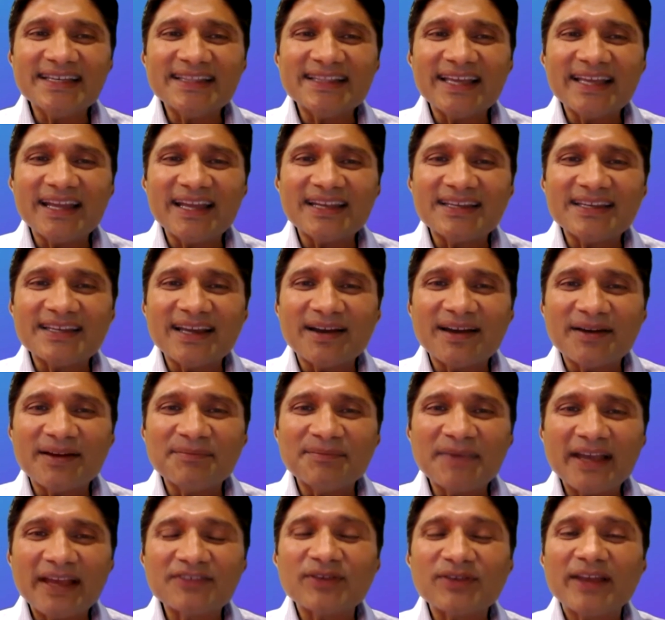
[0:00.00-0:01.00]
that
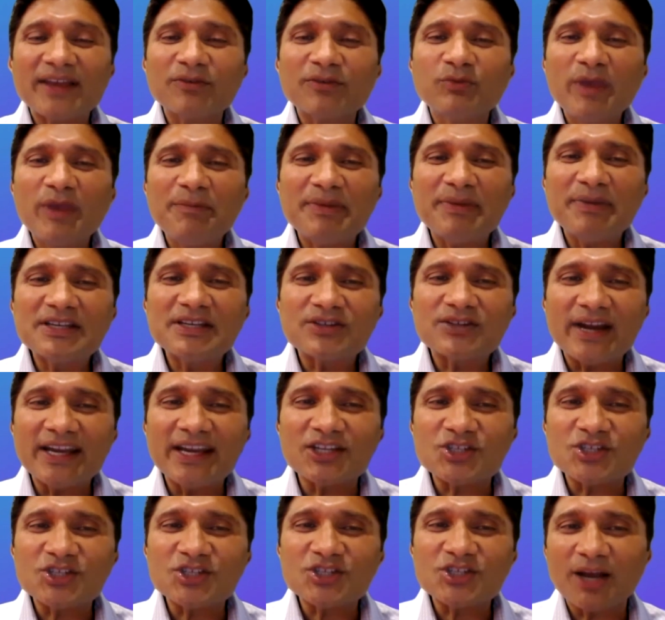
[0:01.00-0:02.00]
as we've been trying to
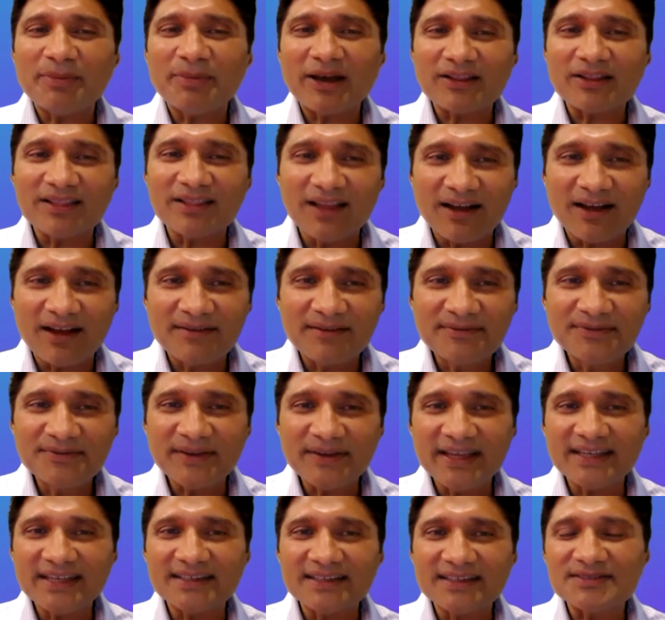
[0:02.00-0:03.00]
talk about love,
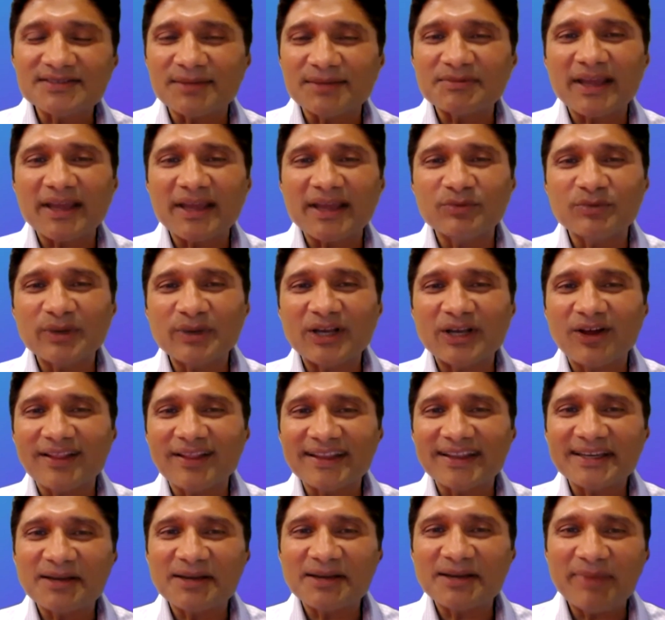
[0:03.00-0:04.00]
and sometimes we call
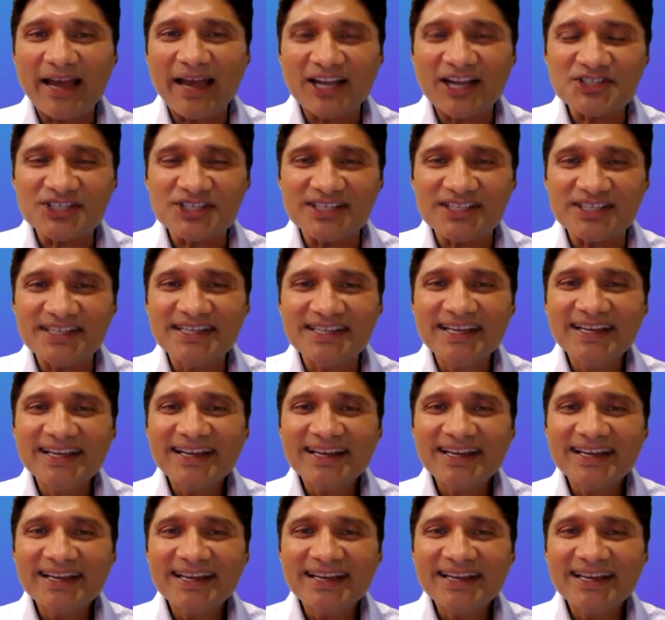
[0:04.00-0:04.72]
it compassion,